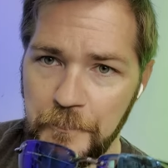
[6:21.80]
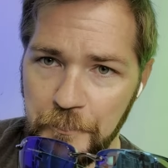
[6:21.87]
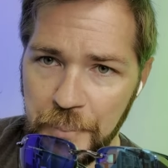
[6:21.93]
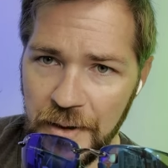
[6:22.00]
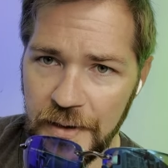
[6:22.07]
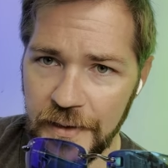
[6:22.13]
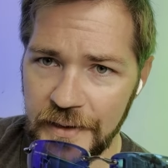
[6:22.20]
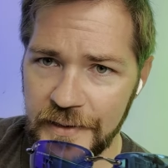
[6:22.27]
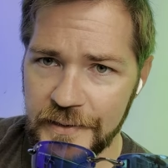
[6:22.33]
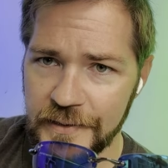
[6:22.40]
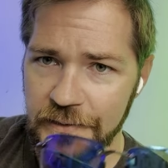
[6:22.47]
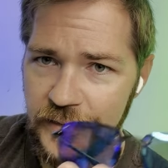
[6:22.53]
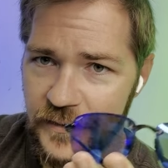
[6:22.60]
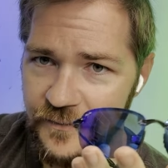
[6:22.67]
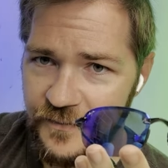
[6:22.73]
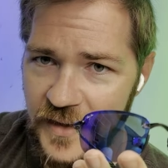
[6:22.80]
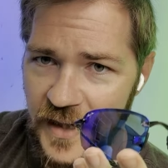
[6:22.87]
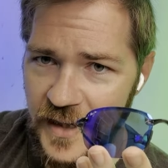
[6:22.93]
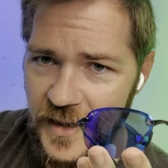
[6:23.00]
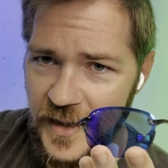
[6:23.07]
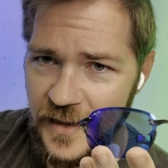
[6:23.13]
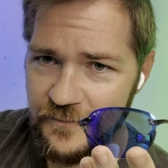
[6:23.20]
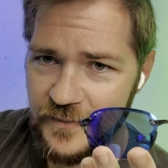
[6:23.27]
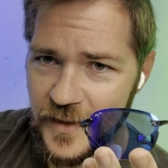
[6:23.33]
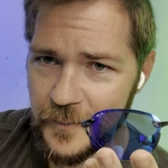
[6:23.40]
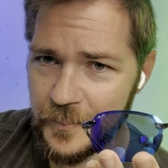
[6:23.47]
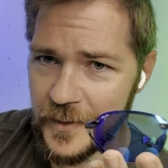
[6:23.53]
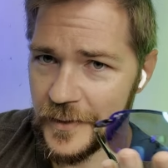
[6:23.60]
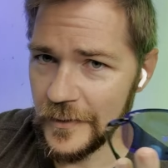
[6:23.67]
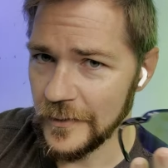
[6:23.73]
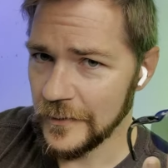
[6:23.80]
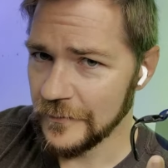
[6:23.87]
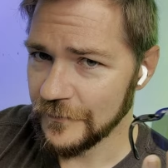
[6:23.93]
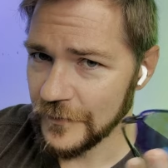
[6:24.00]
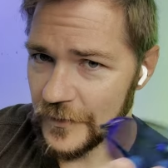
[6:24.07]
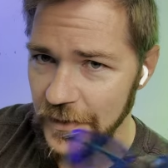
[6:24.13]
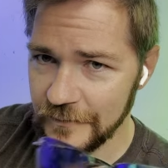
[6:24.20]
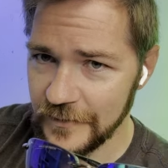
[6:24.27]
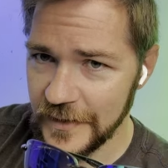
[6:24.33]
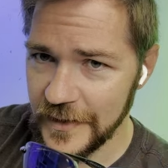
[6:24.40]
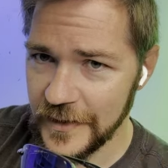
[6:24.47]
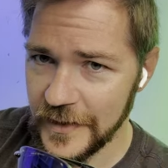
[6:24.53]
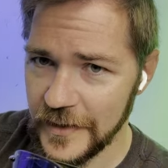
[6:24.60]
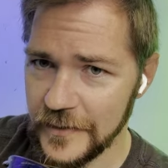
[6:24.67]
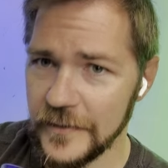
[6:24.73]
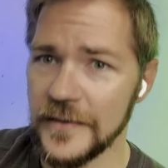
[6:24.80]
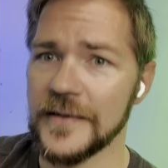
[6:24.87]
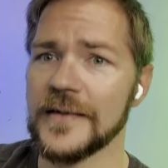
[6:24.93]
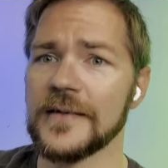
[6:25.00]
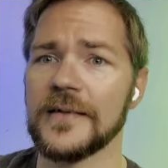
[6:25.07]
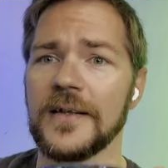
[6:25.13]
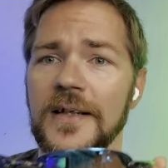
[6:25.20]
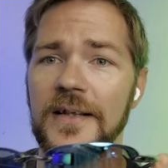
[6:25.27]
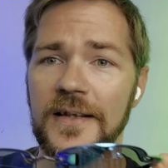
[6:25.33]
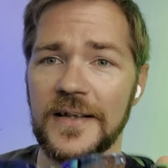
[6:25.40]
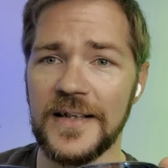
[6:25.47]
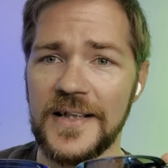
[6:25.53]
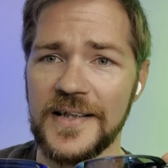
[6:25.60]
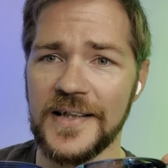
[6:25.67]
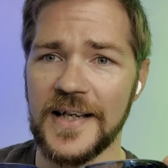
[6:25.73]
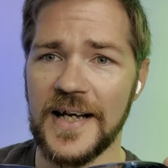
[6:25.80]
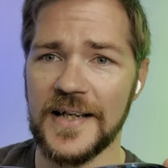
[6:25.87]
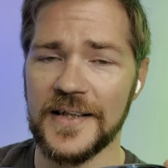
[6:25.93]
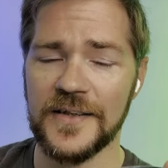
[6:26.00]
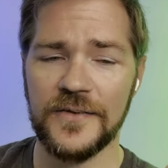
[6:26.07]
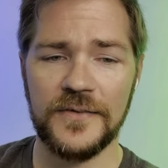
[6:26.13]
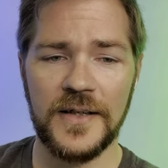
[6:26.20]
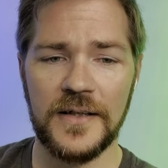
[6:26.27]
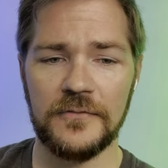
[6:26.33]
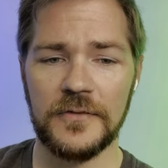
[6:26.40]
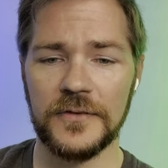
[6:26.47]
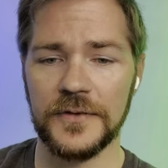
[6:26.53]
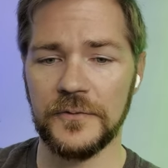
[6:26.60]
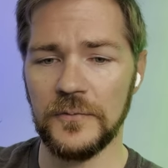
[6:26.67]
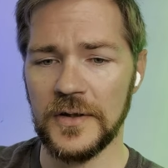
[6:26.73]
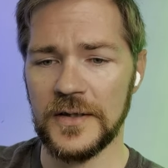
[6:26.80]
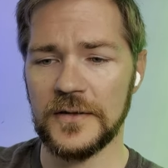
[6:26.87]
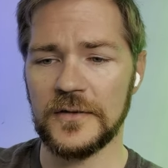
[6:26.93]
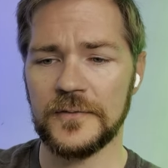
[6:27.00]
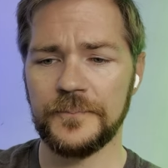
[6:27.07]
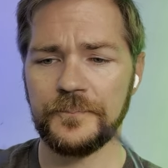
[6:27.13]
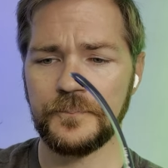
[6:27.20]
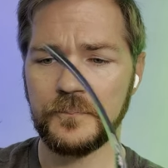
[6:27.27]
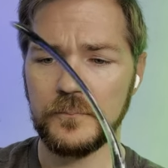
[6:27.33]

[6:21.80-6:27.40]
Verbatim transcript: But you've got to have that pair for everything else. These guys do that really well.